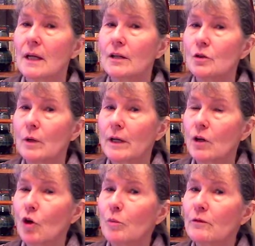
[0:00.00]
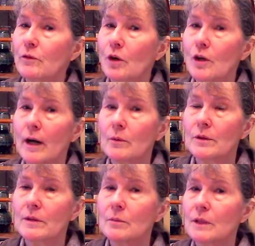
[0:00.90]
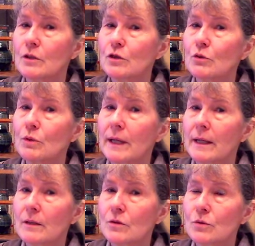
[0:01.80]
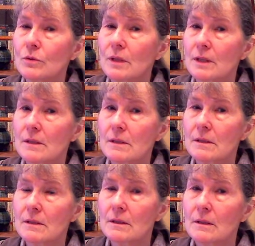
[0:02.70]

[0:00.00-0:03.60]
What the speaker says: and you want to go before God with it, because you can't do this.